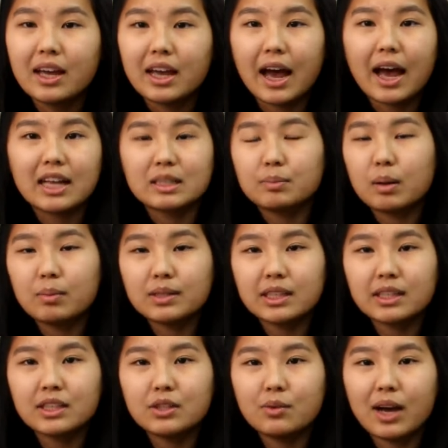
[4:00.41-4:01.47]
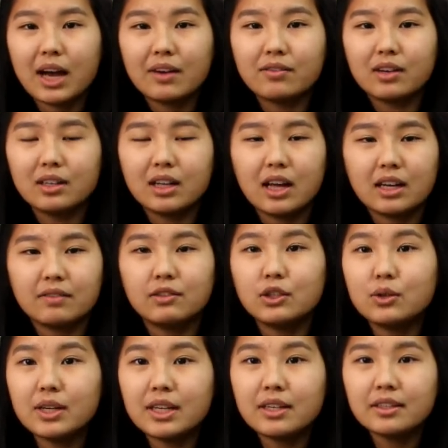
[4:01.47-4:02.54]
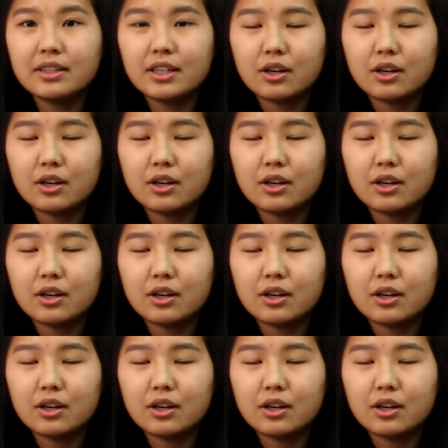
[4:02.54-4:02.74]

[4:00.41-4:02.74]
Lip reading: As a publicist, you have a lot of duties.